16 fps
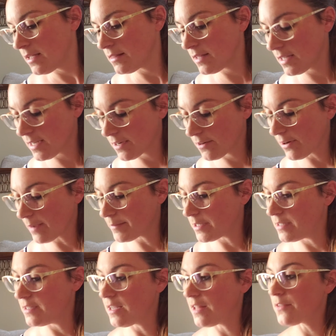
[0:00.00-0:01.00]
Then I grabbed
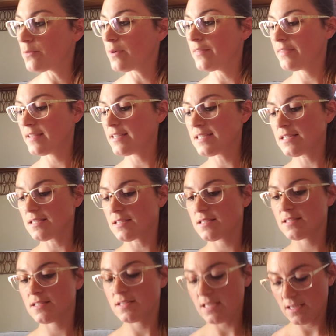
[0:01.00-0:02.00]
another one. This is a
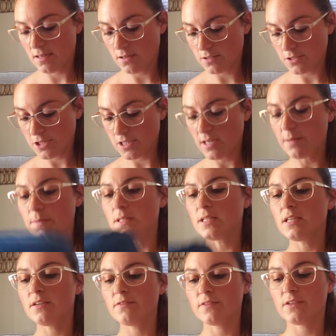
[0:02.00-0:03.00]
seat cushion, I
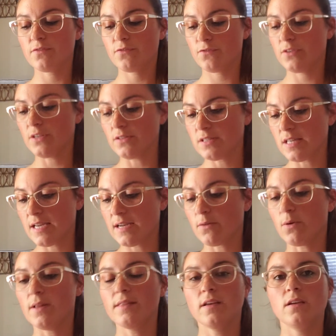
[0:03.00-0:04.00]
believe. It feels like
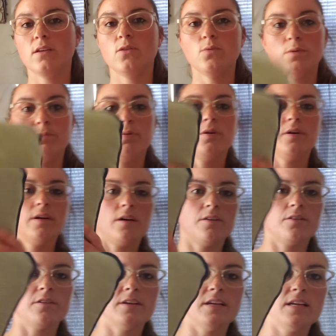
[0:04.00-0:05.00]
one that you would put
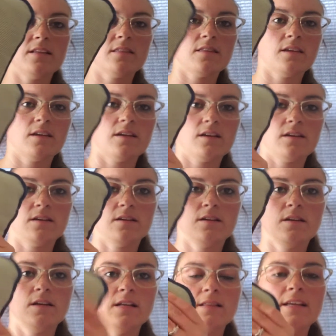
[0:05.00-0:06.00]
underneath,
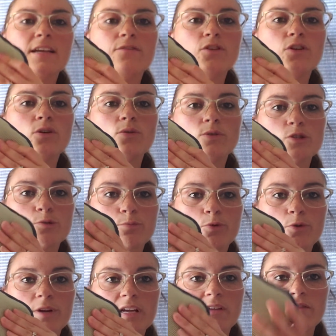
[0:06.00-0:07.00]
like if you go to a
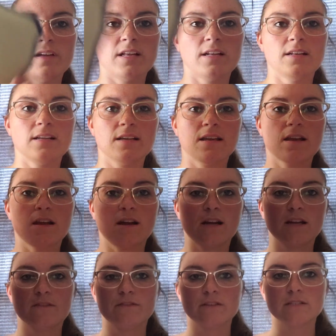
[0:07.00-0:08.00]
sporting event, it
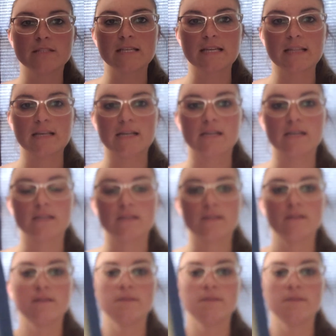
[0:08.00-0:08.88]
kind of feels like that.